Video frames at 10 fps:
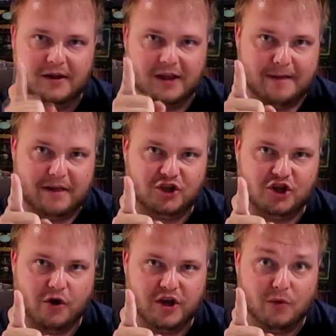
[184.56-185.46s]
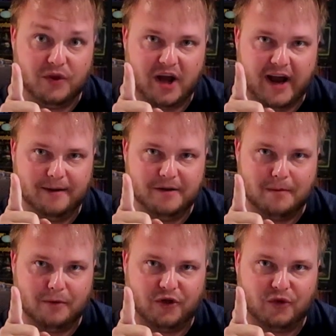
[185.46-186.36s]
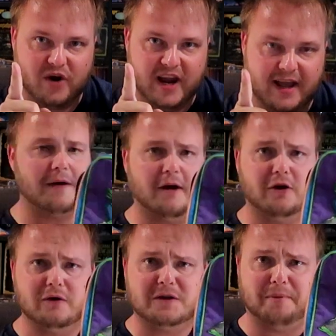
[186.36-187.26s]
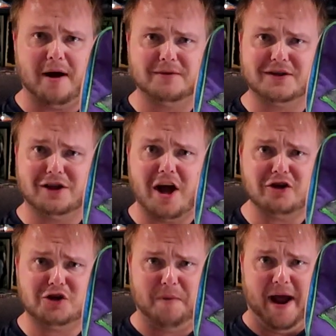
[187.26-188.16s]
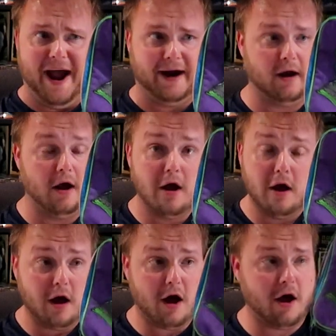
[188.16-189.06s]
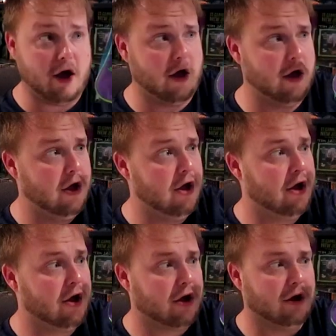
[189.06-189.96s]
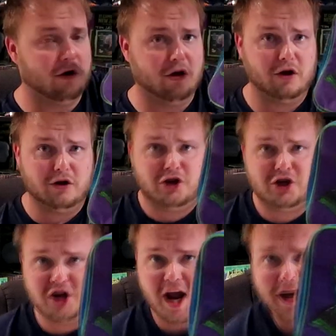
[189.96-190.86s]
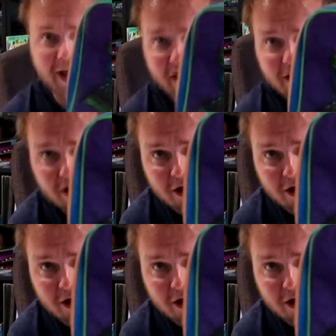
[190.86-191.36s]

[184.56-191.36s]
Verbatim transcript: Let me show you with item number three. A Goosebumps lunch bag. Uh, check it.